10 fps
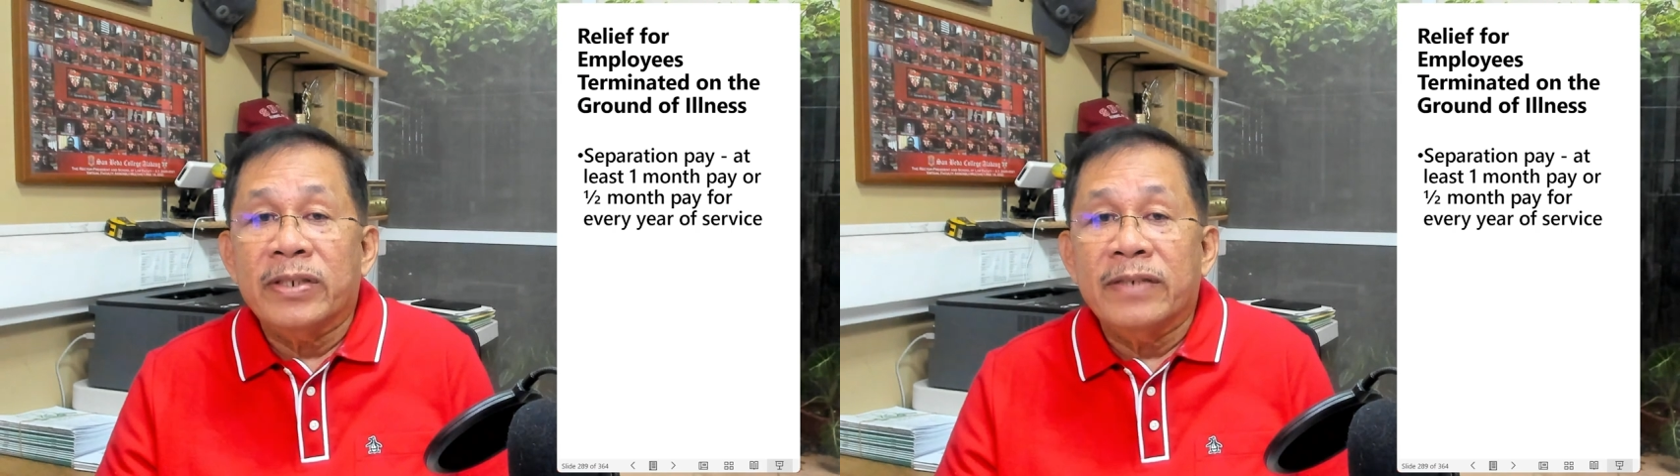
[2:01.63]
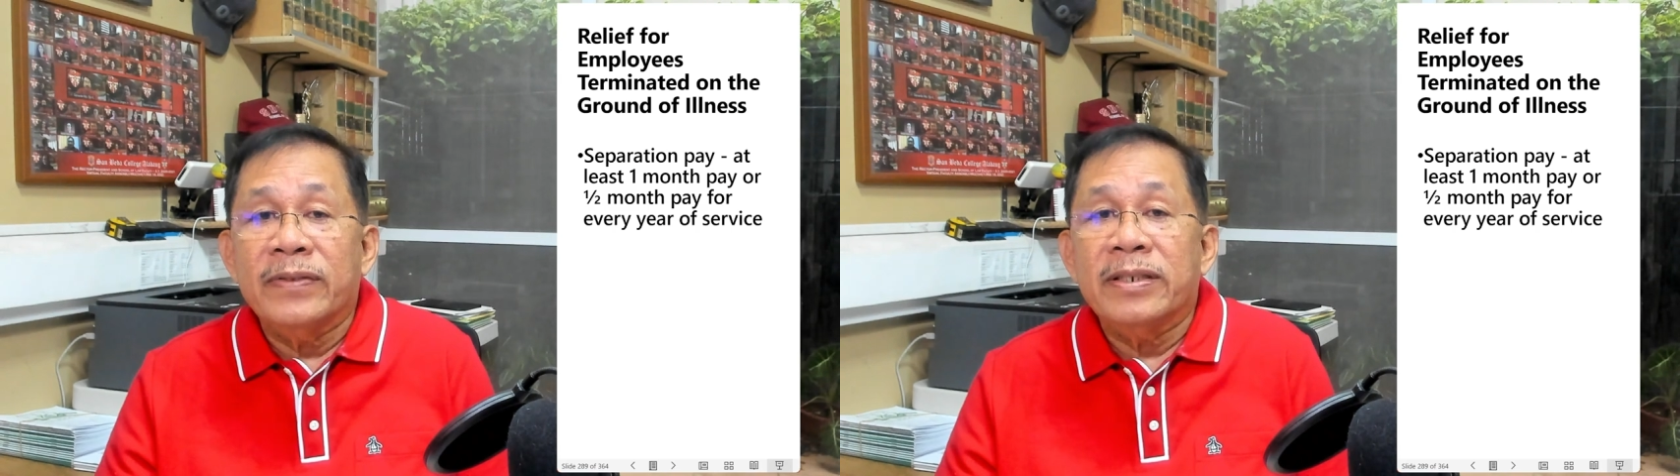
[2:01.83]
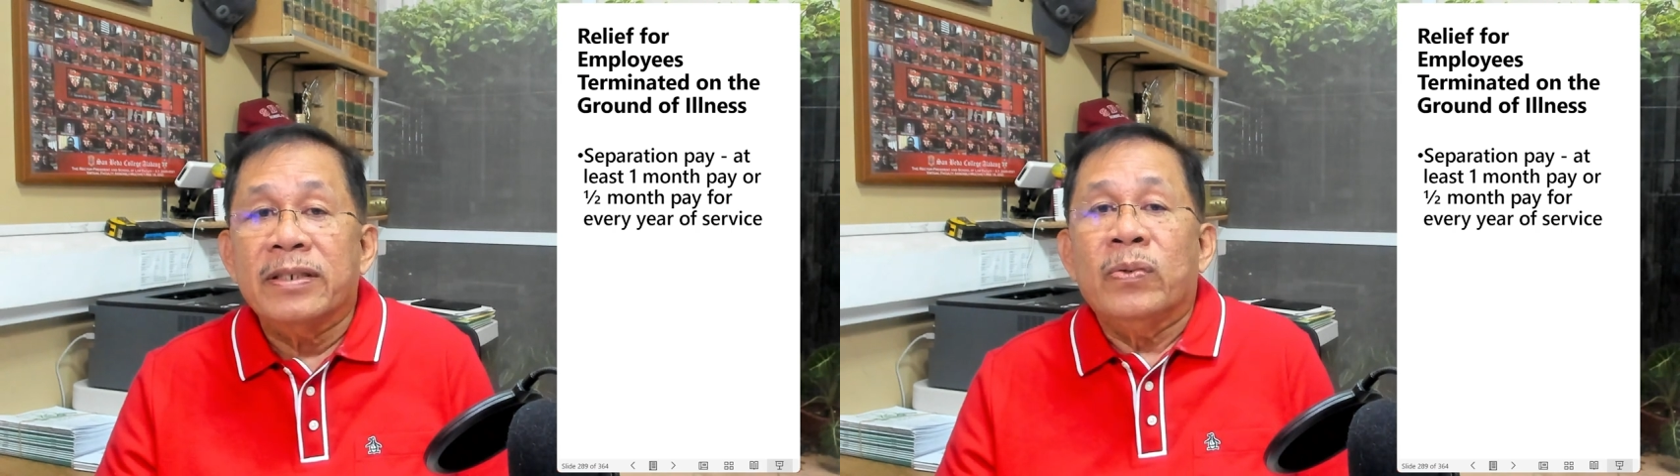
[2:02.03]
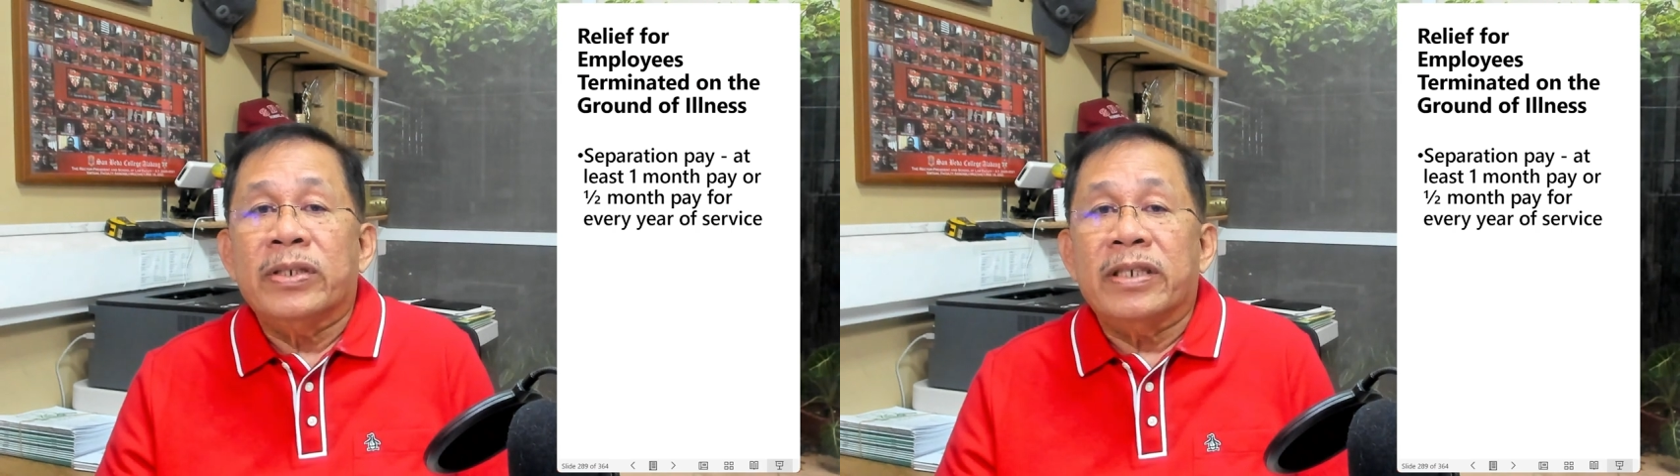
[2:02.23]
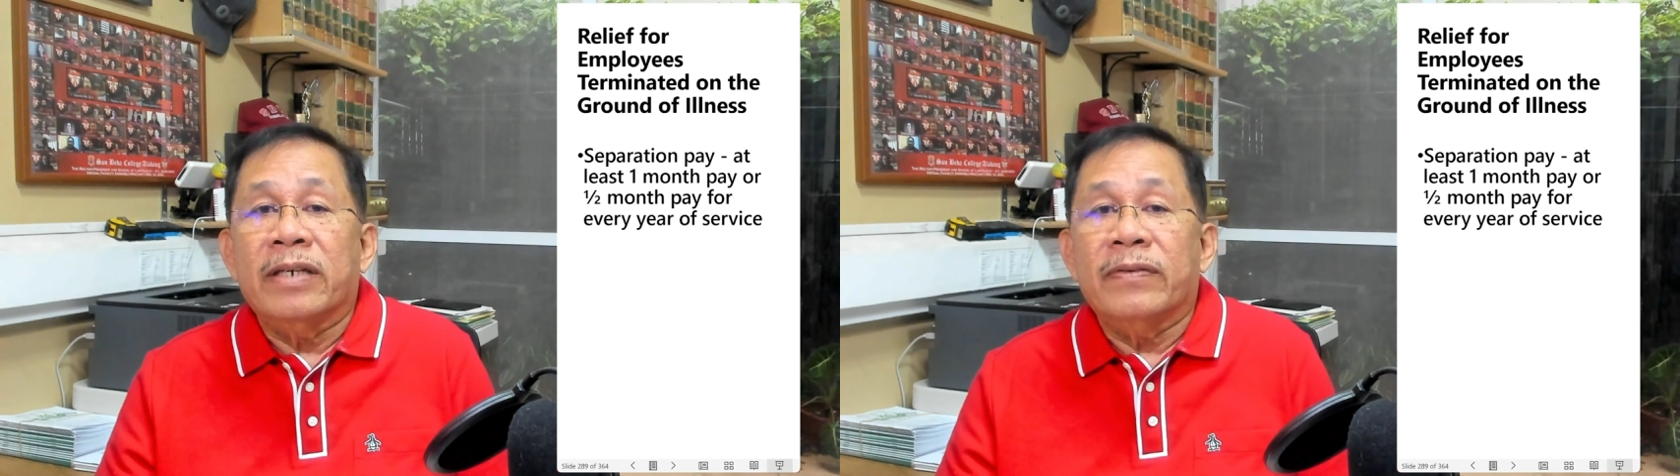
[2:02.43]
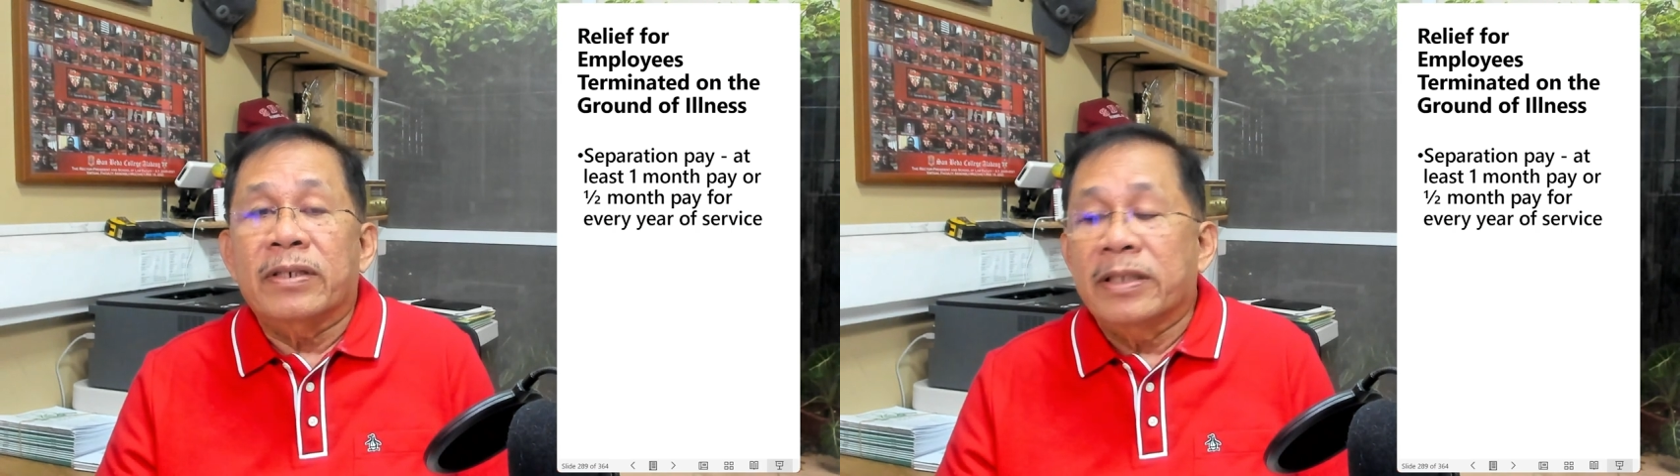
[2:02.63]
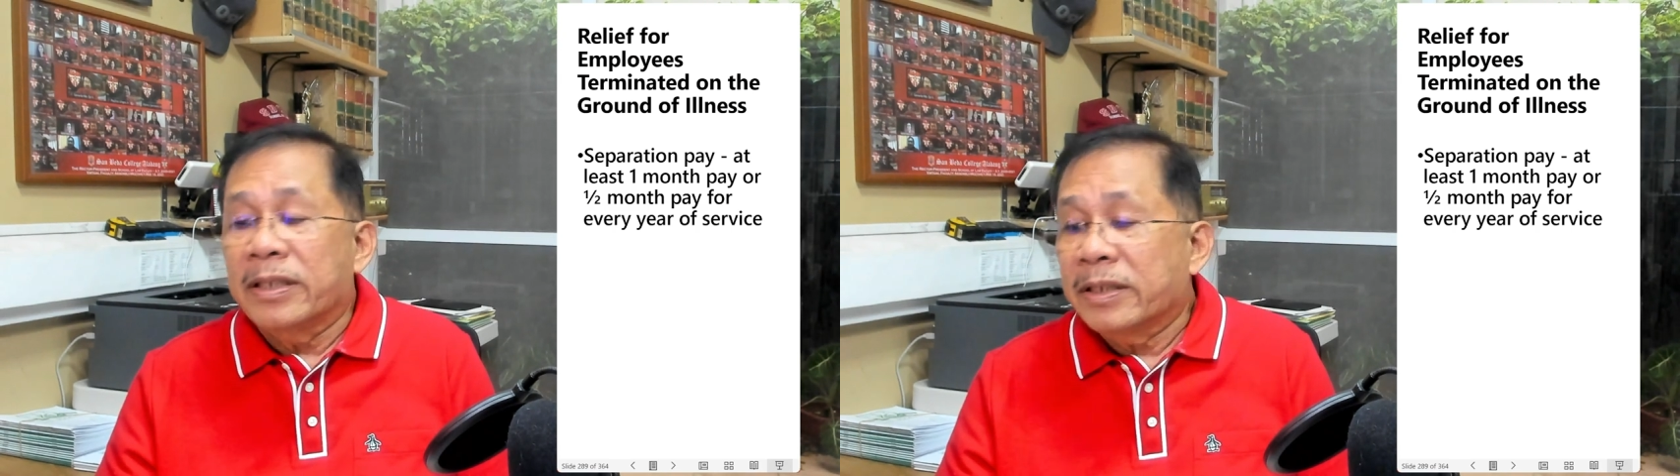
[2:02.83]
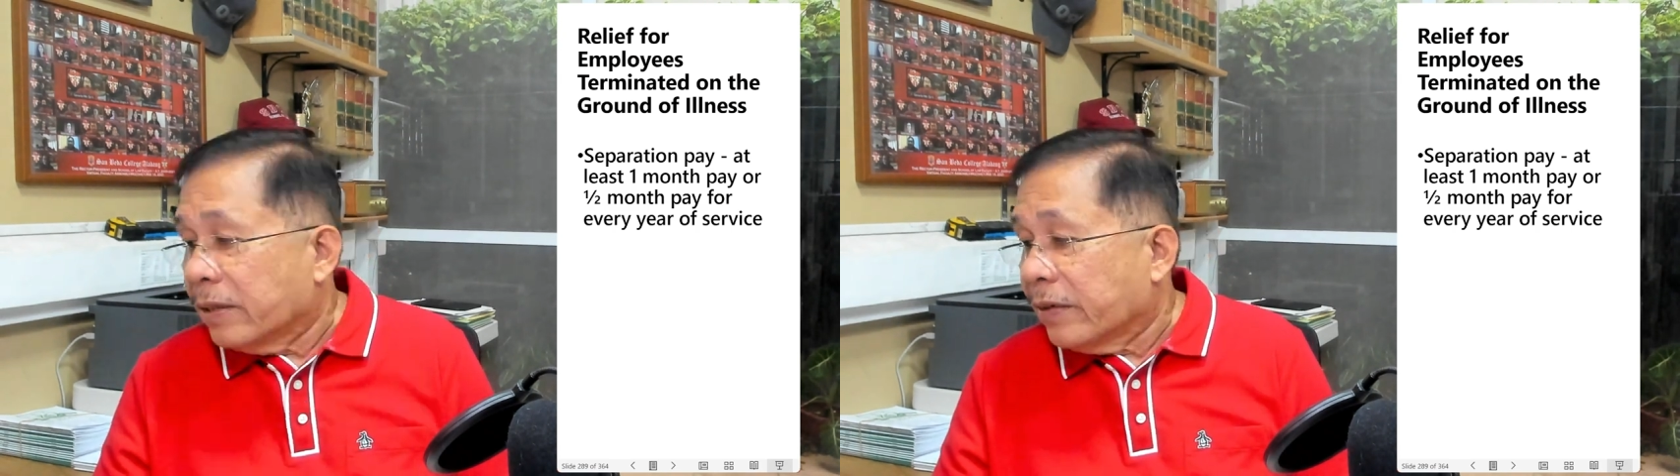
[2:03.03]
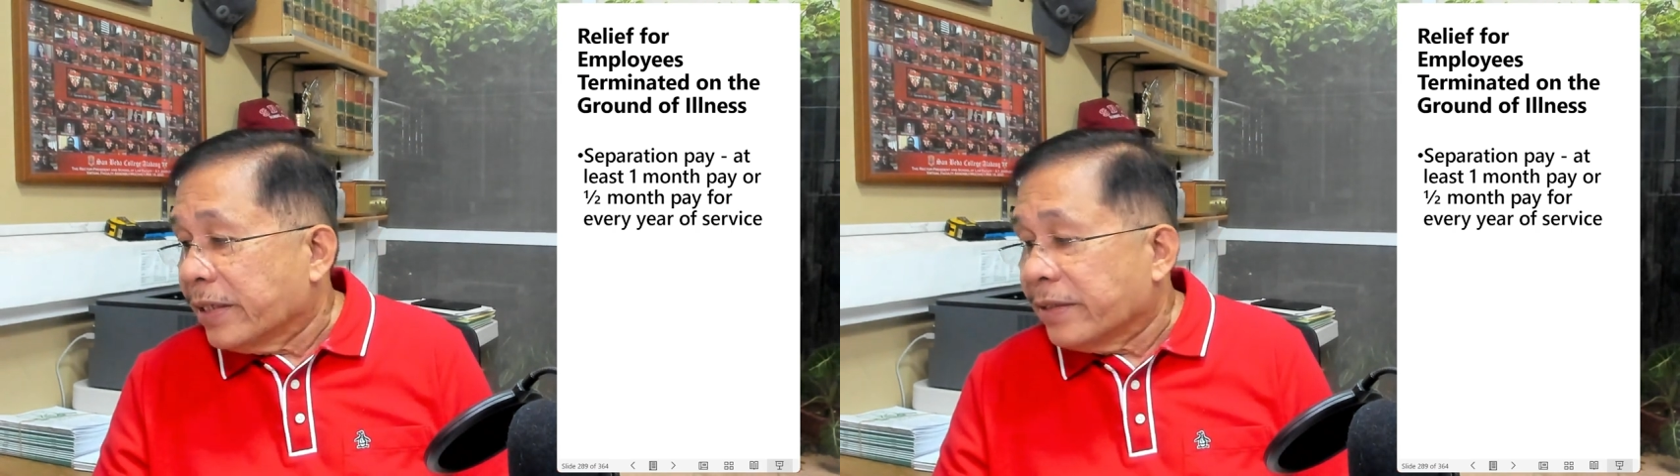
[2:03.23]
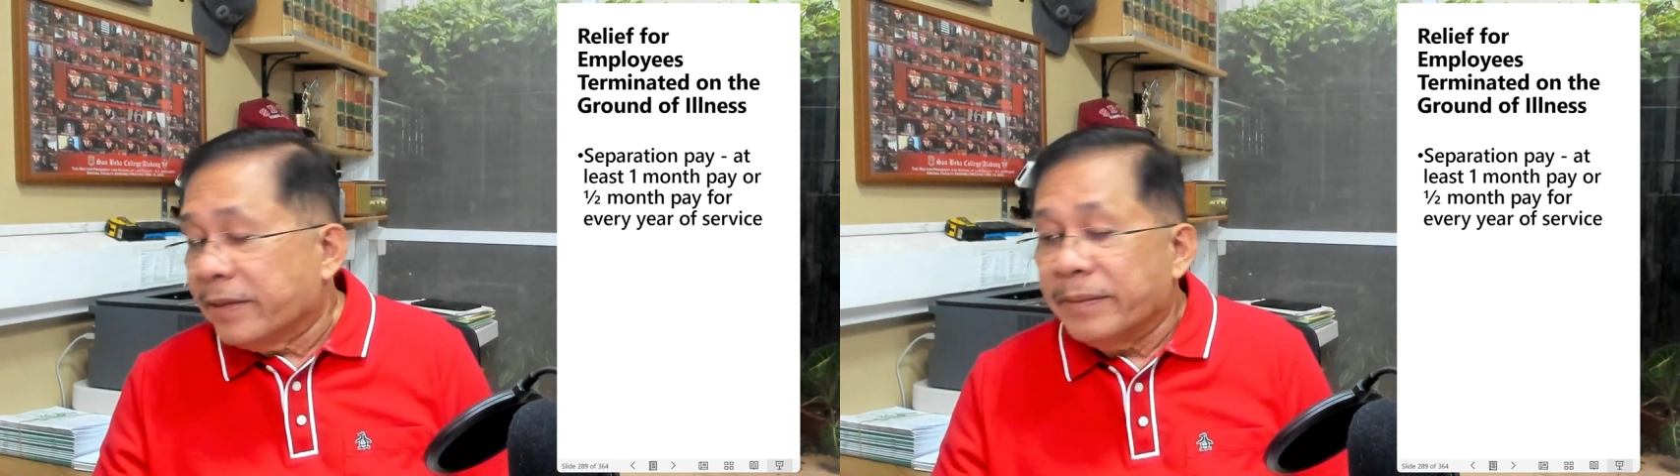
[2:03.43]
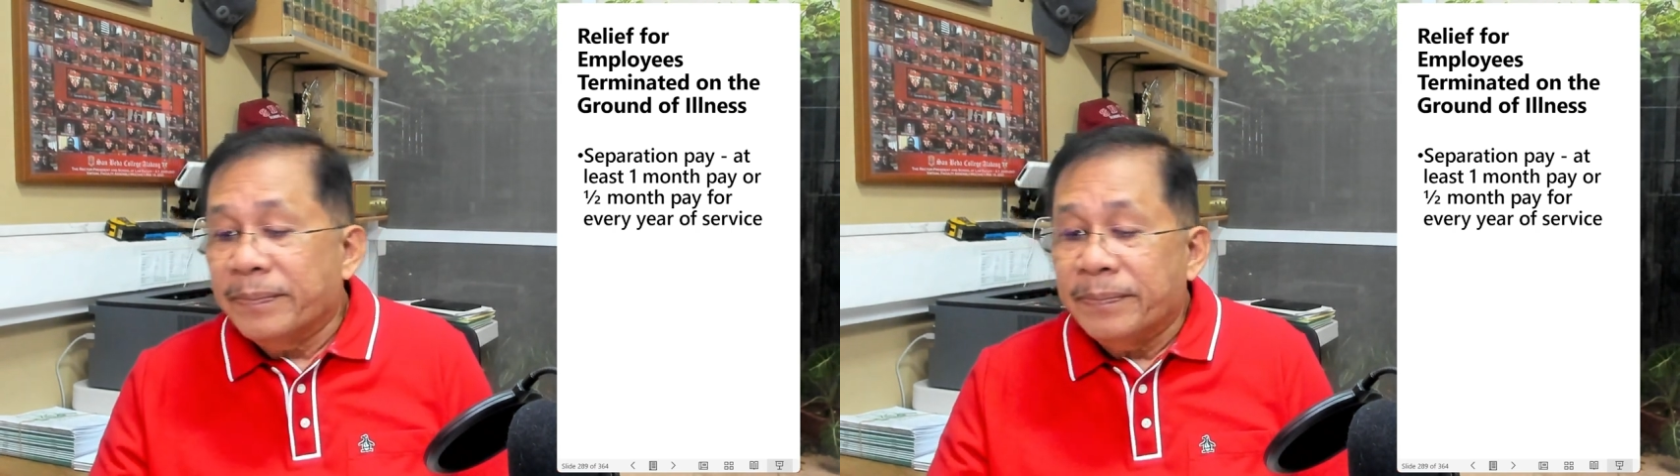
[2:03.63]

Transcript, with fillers: service, whichever is greater.